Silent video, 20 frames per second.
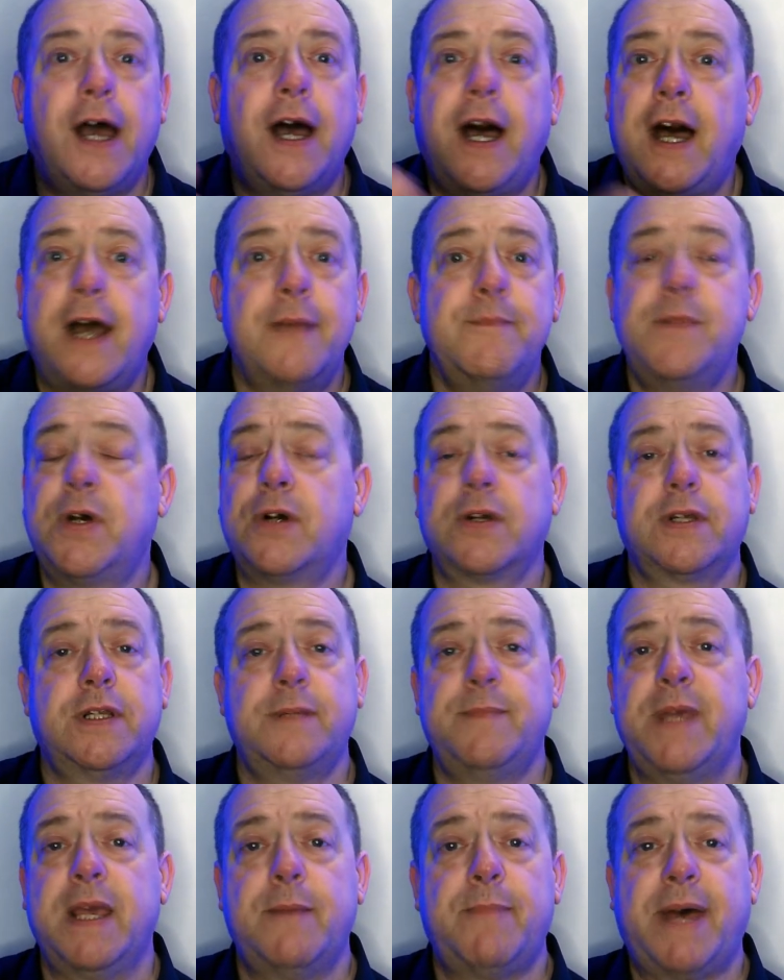I'm not going to
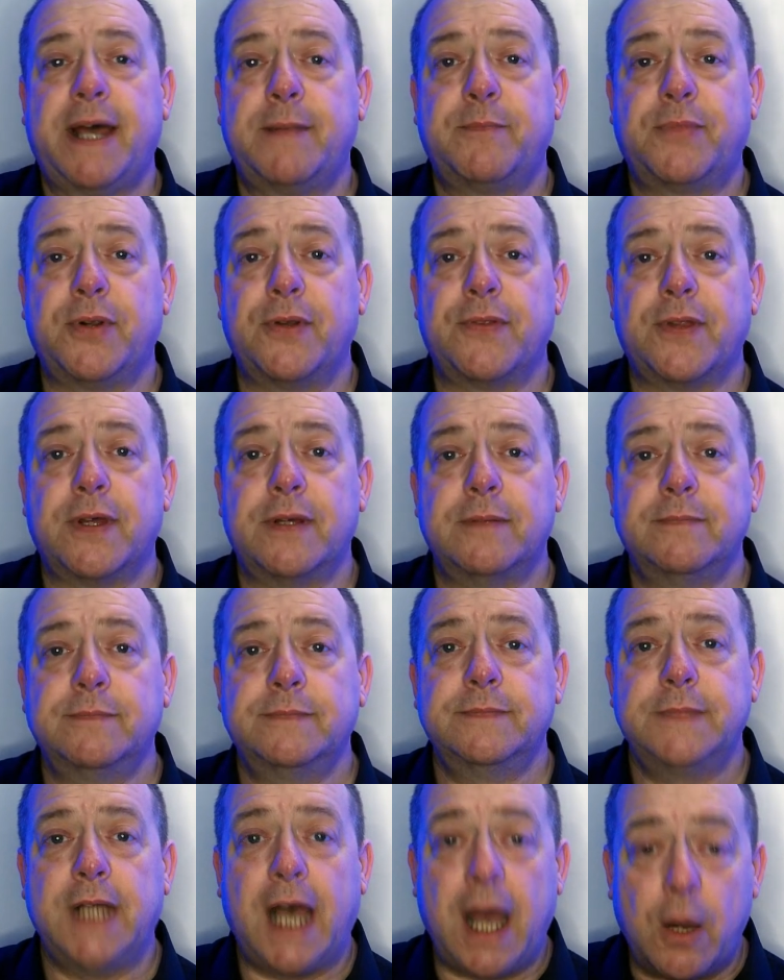be a bad brother.
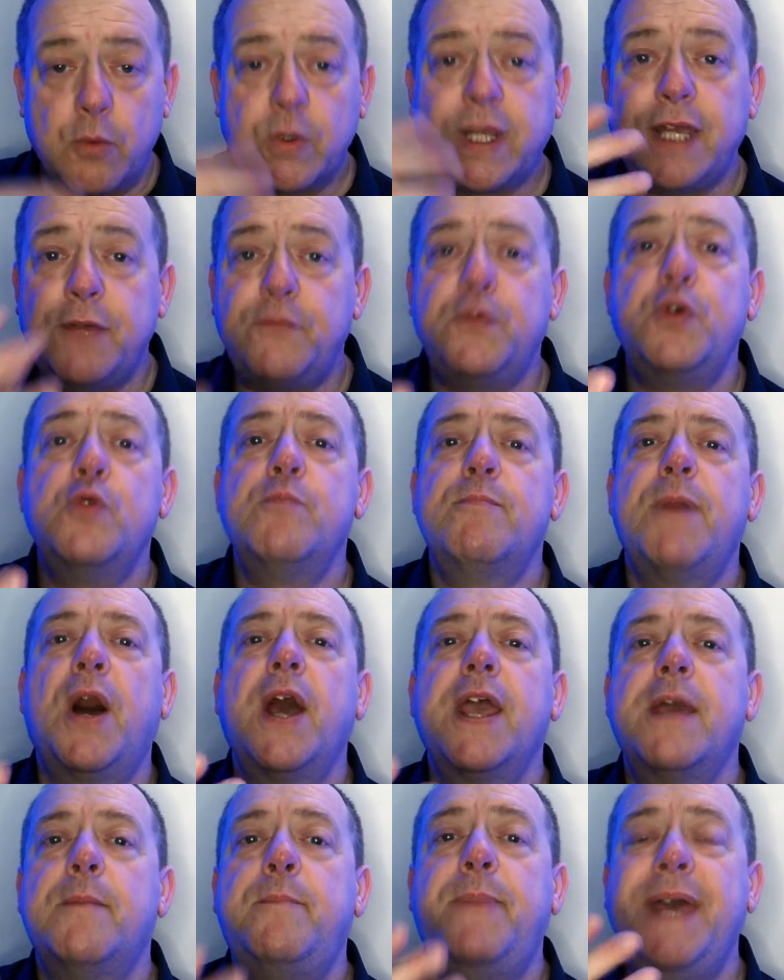I'll give you my
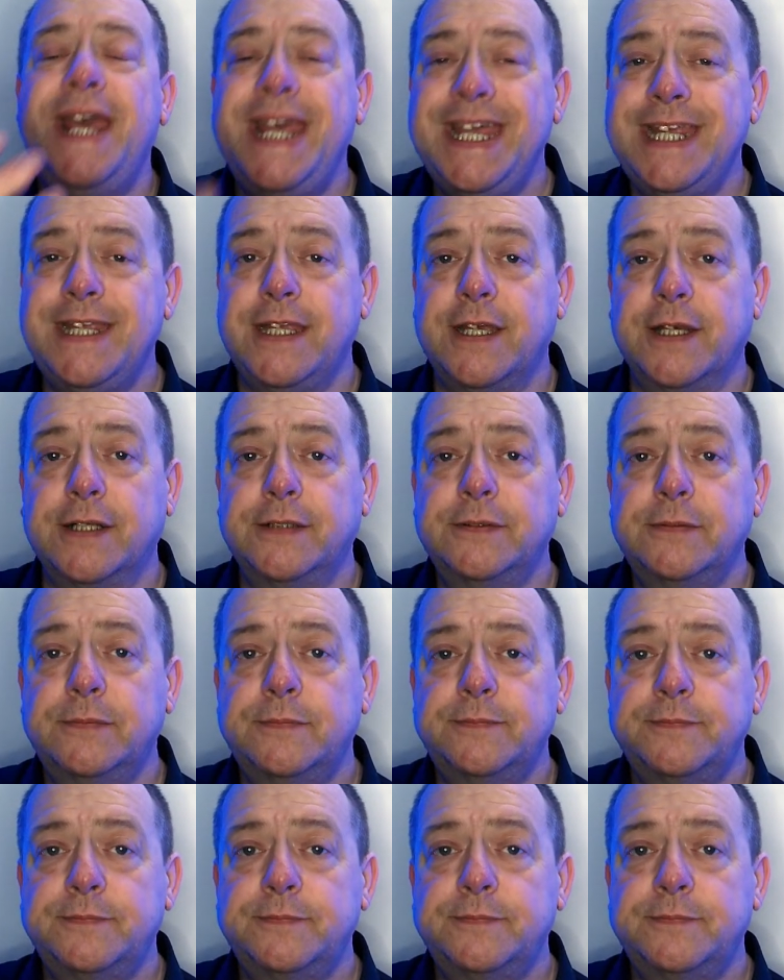opinion